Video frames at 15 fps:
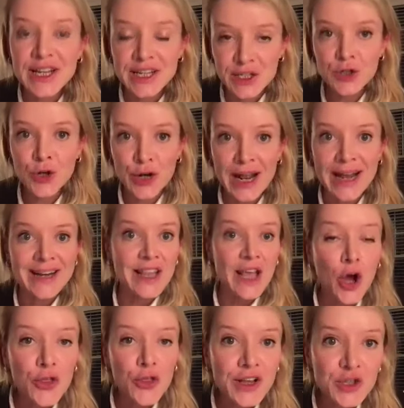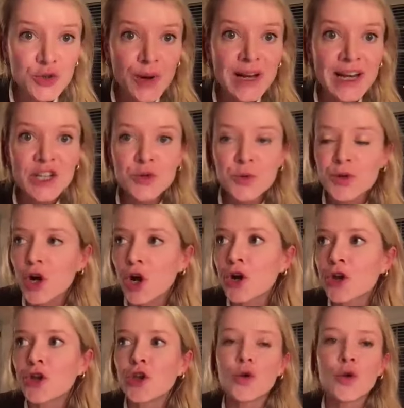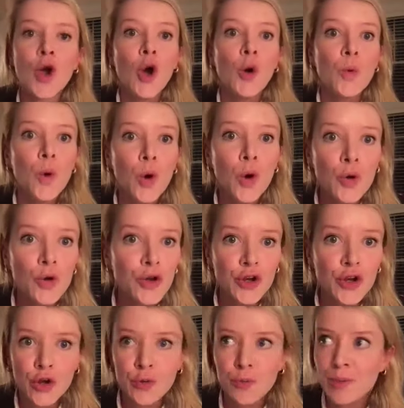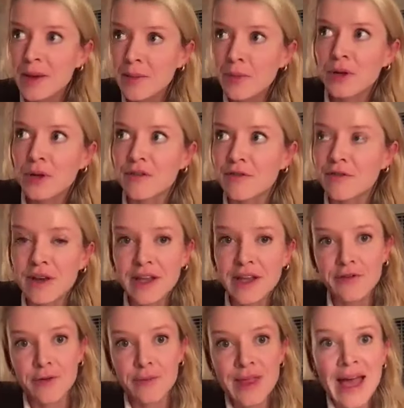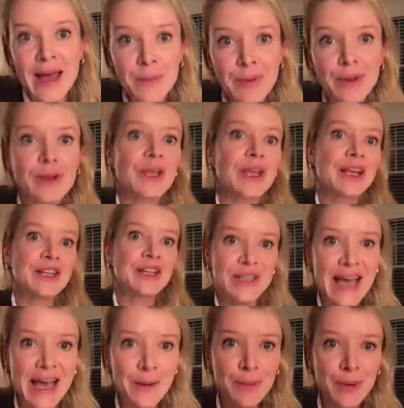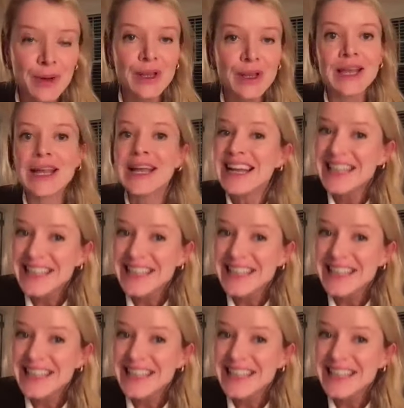is not and the, the, israelis would argue well you know people can flee from that building to that building